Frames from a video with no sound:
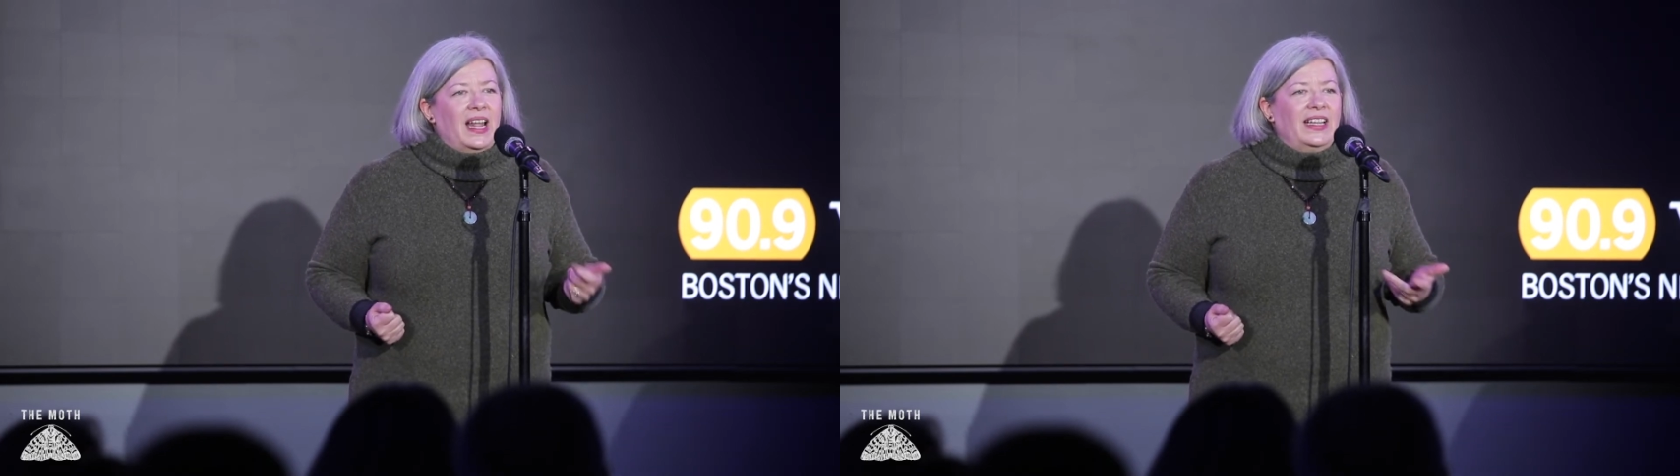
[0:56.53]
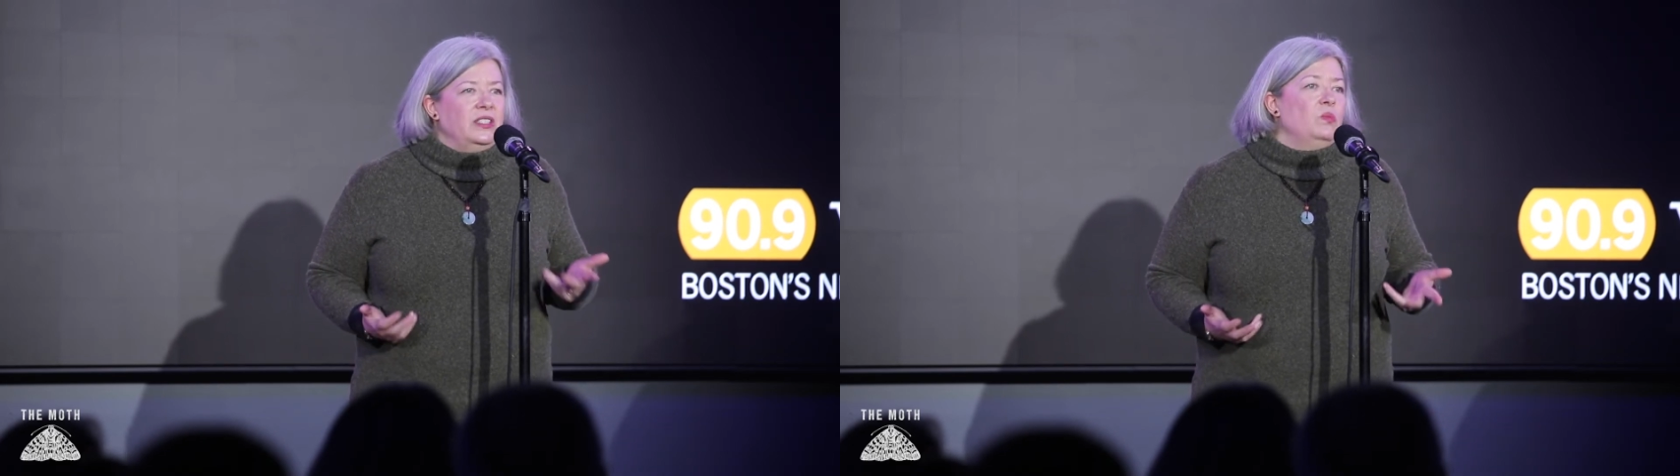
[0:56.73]

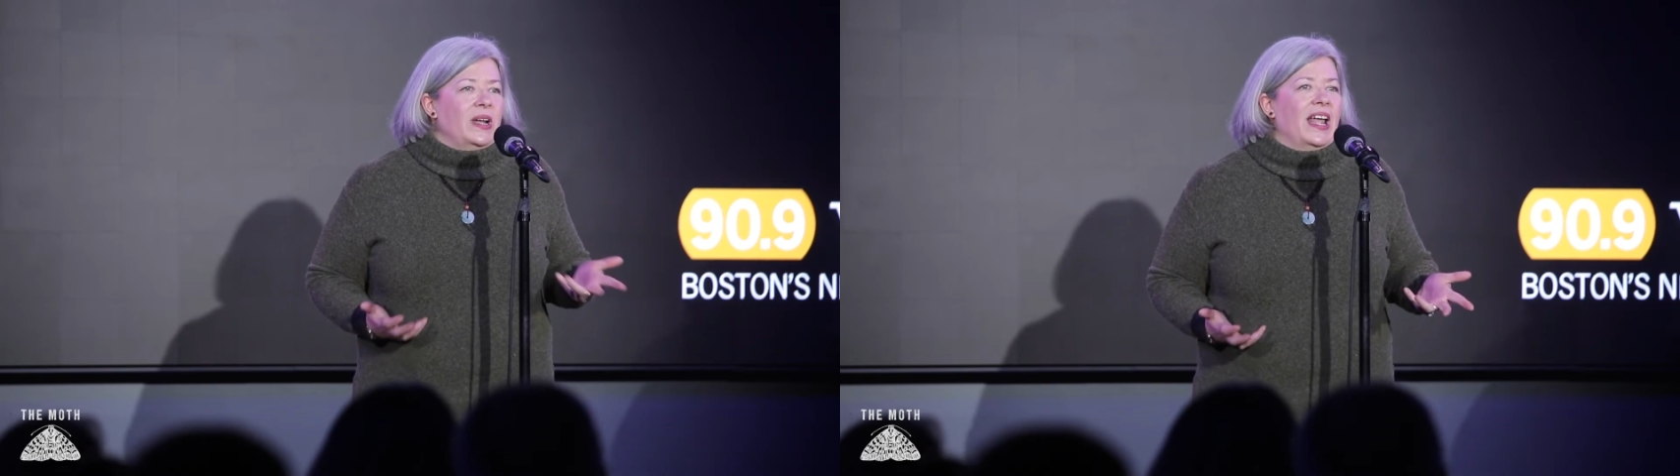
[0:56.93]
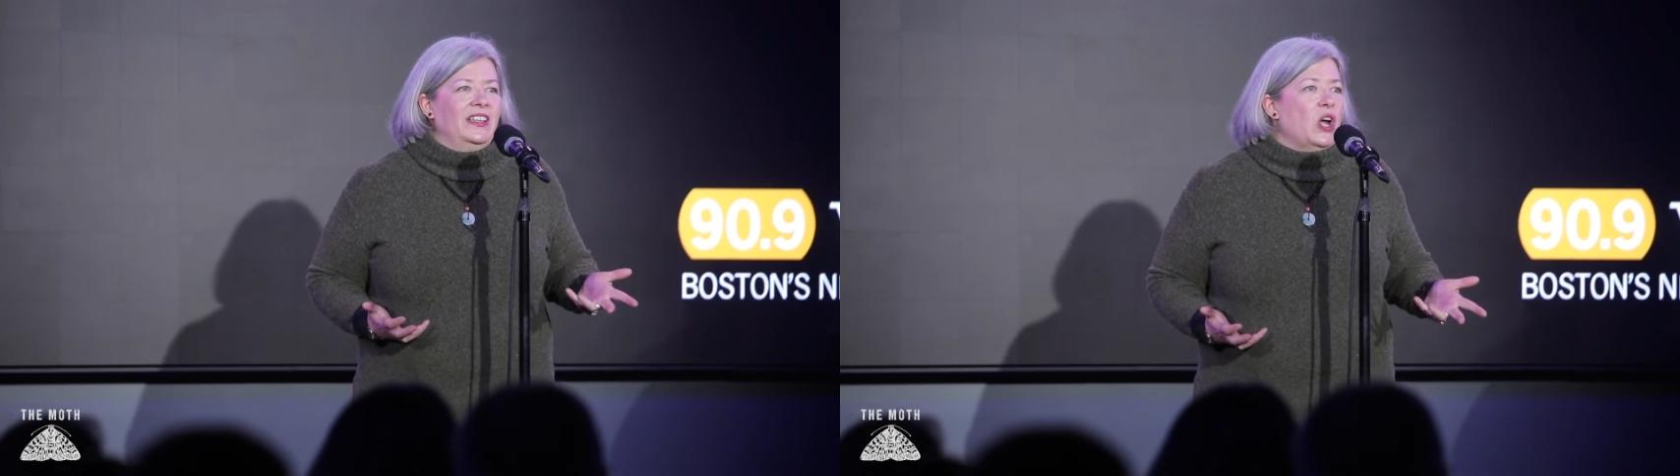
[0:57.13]

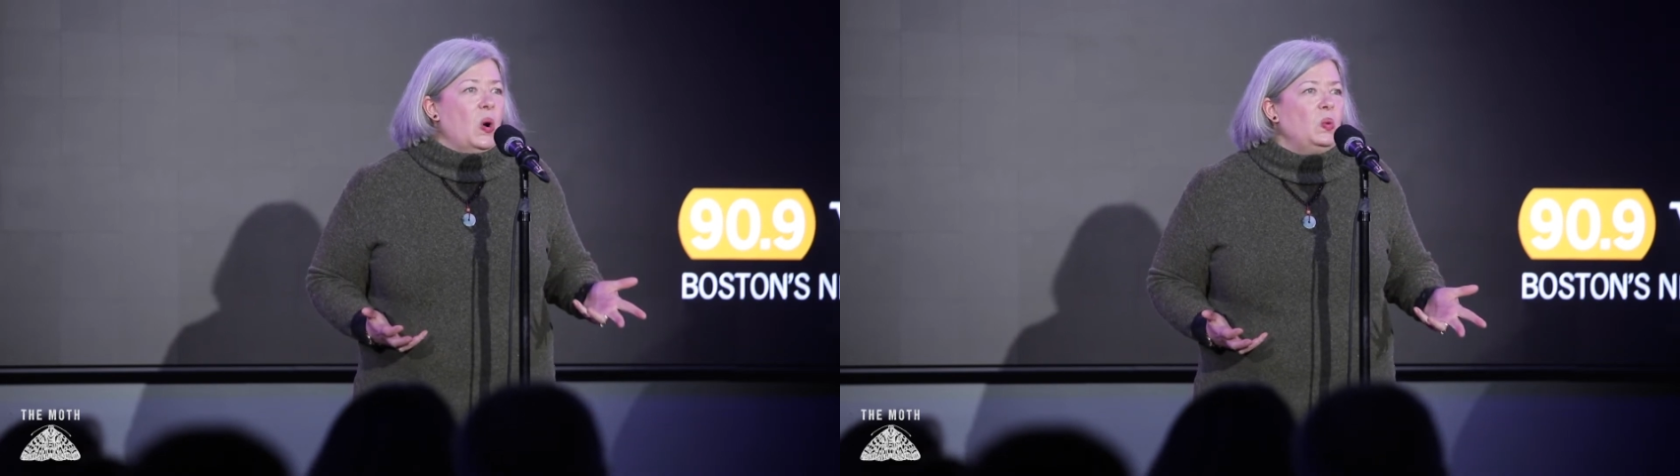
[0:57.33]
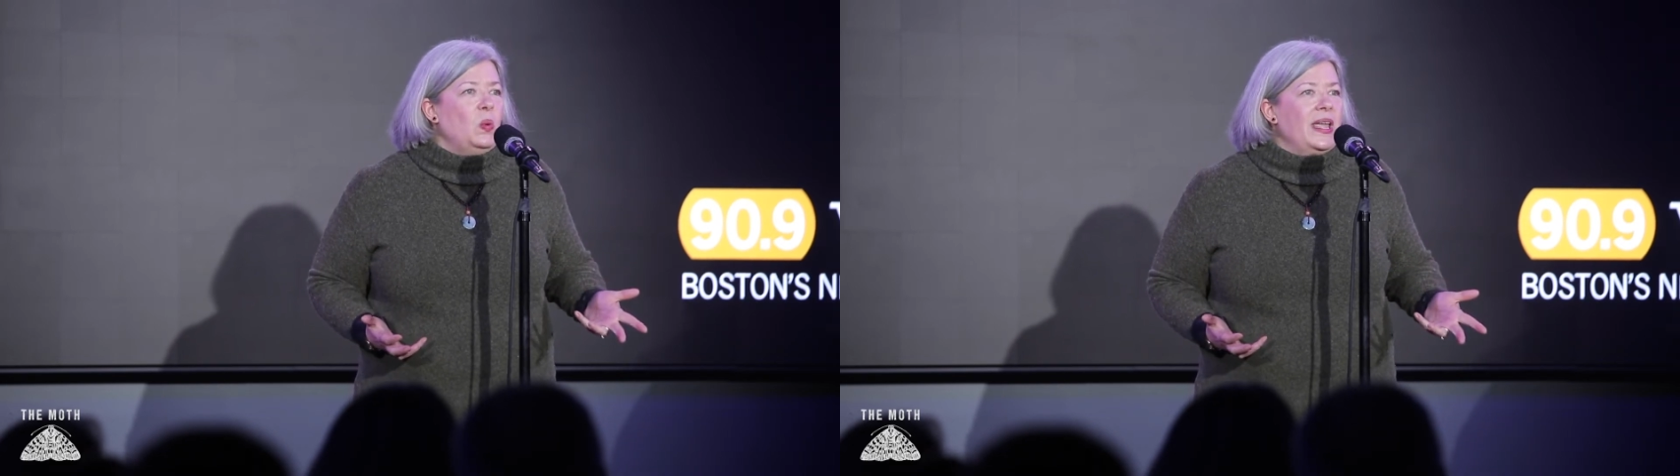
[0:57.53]
I
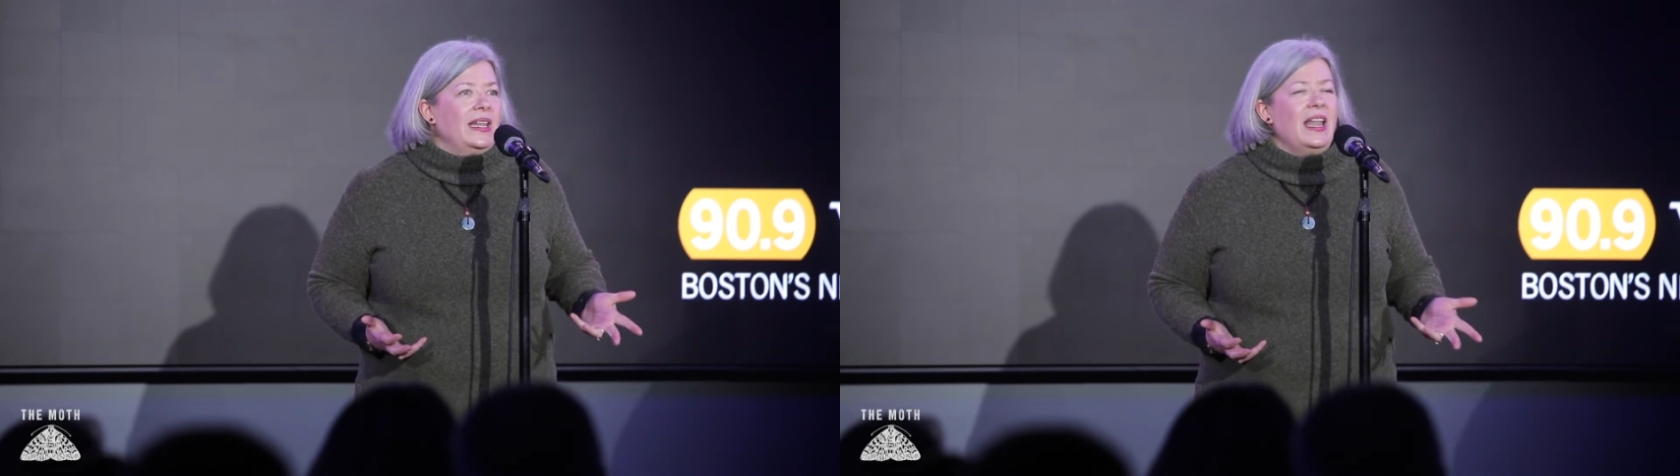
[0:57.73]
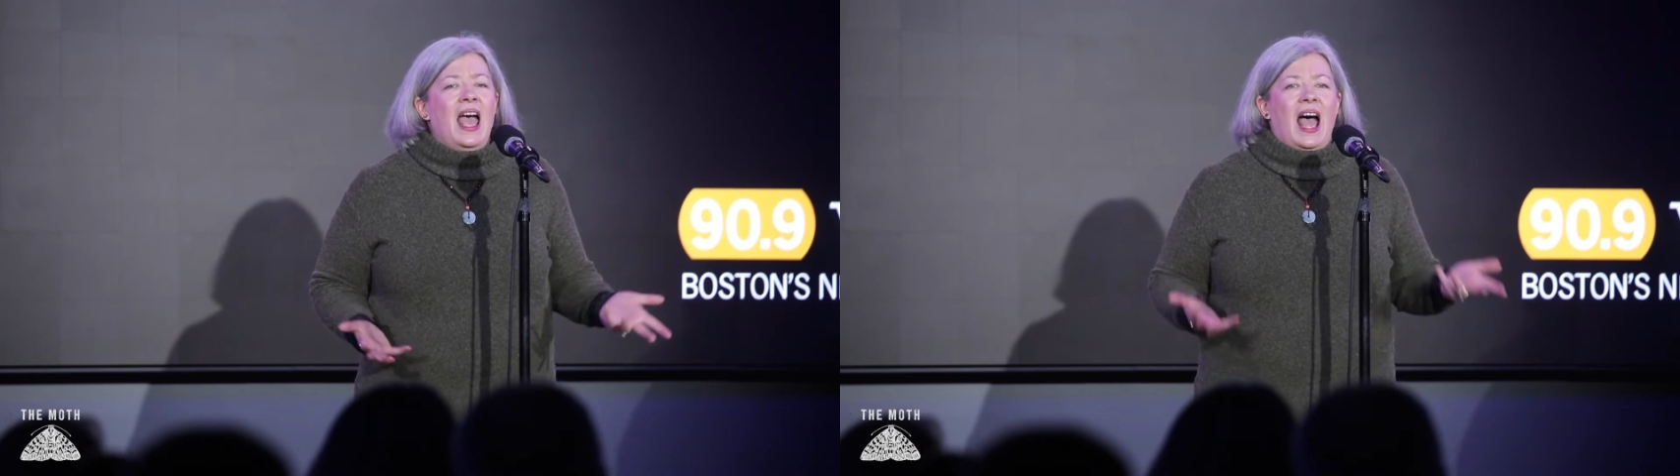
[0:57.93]
don't win,